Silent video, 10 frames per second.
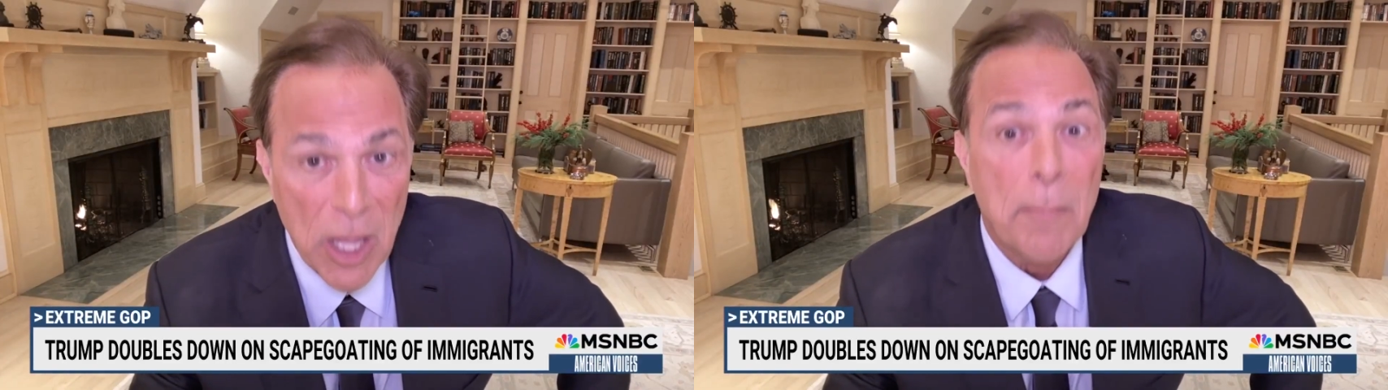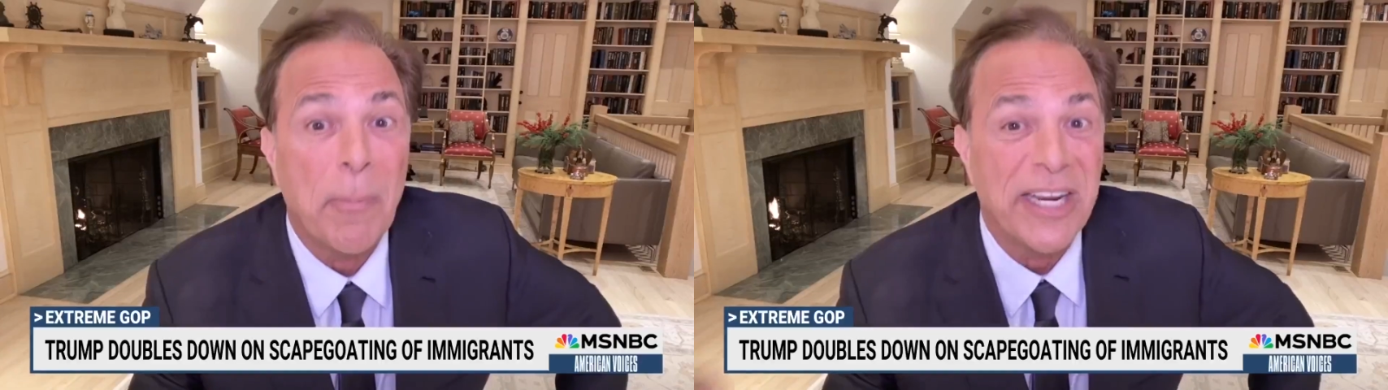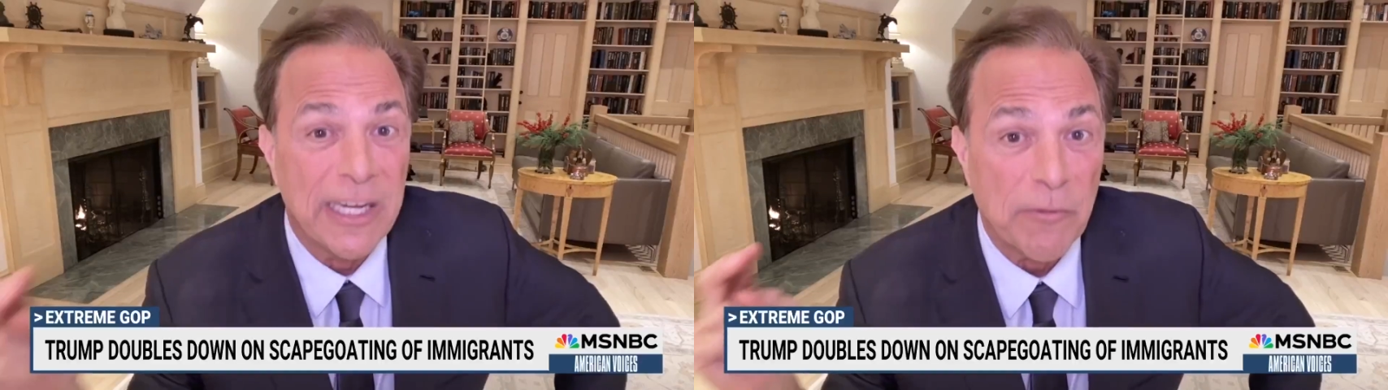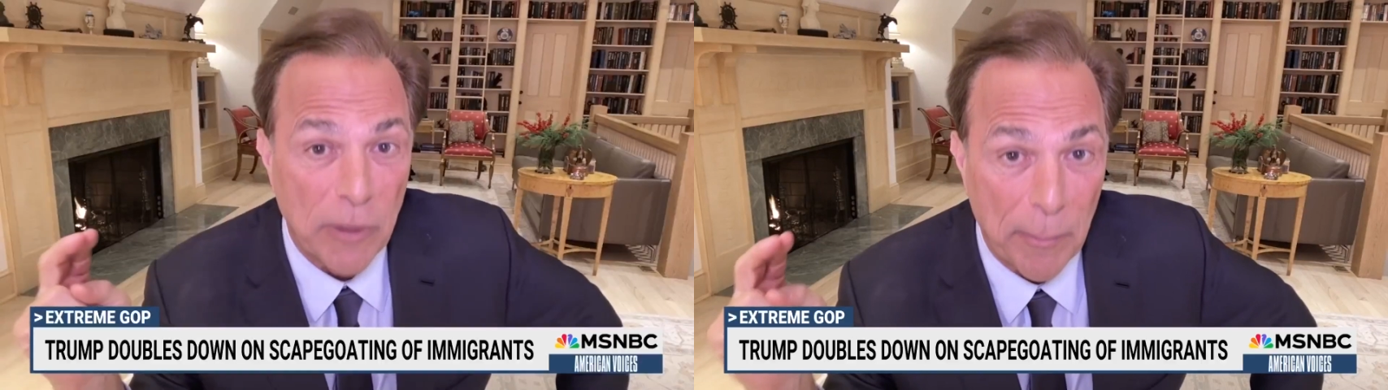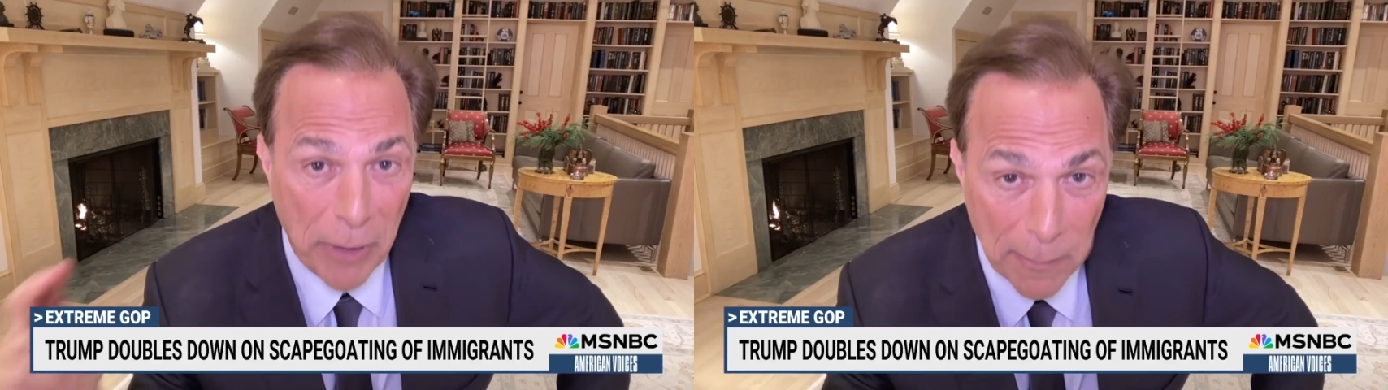But if
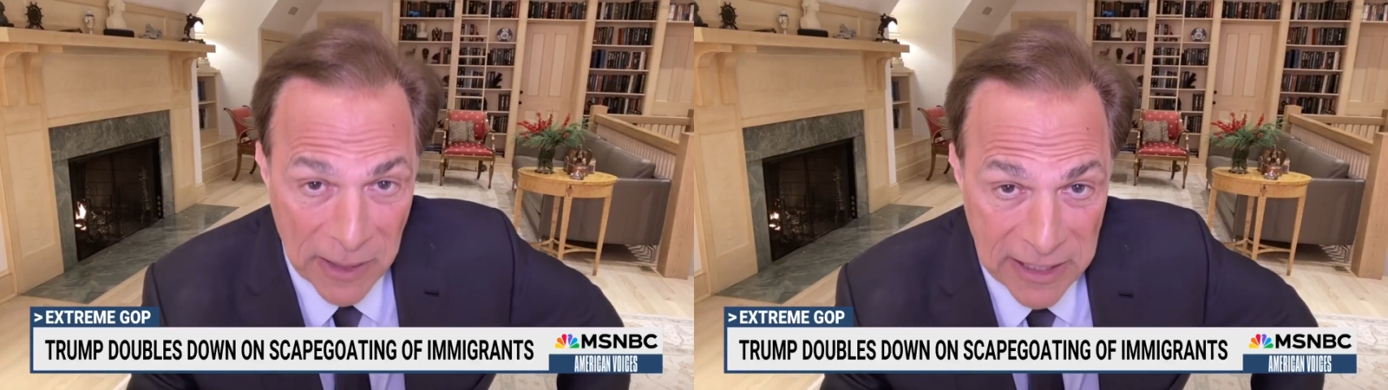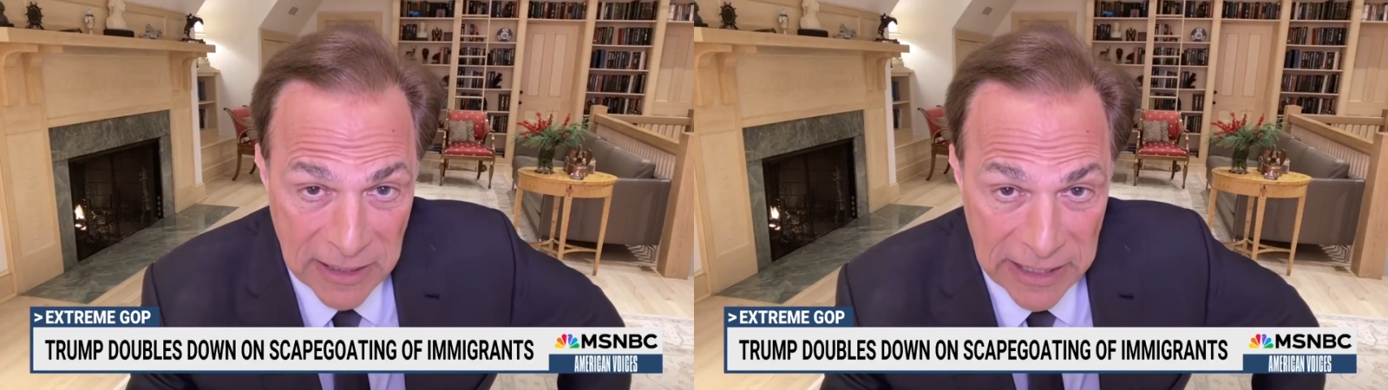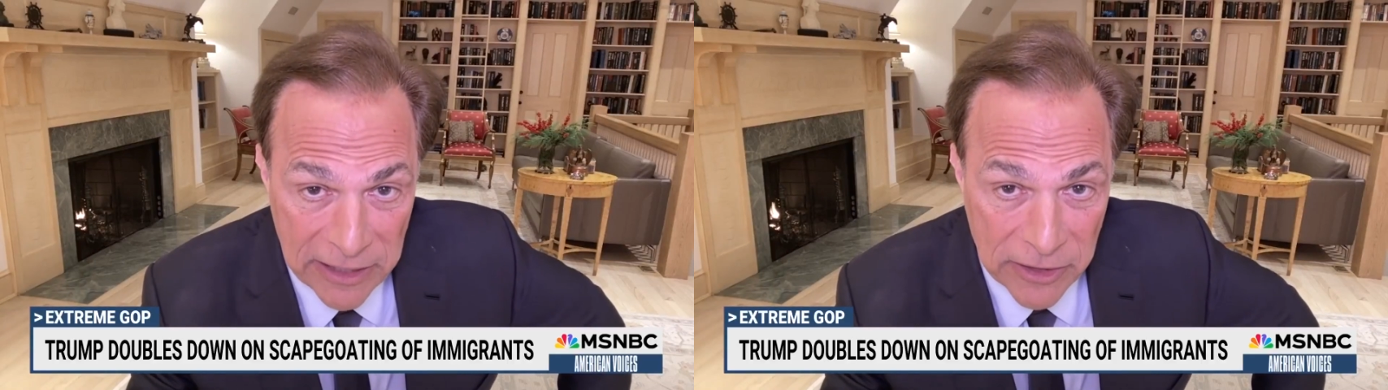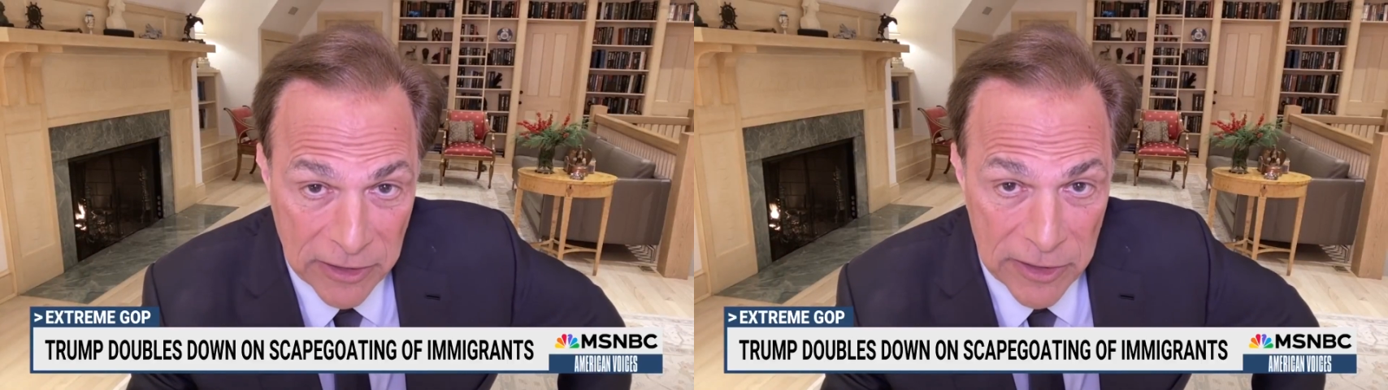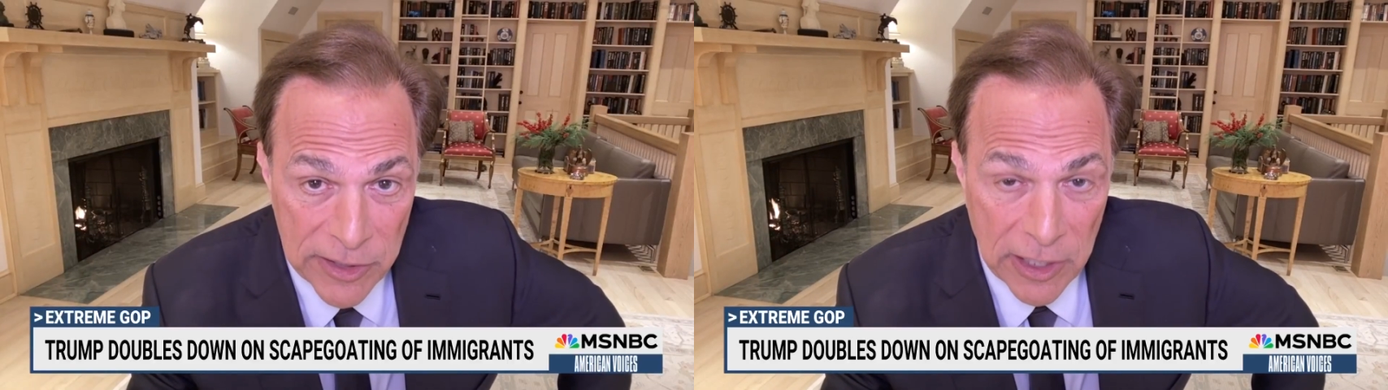Republican
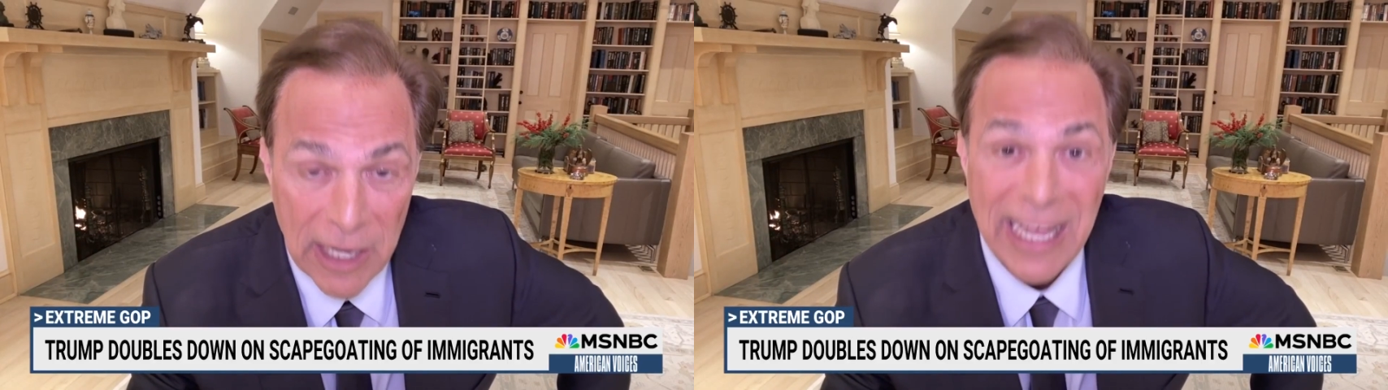leaders,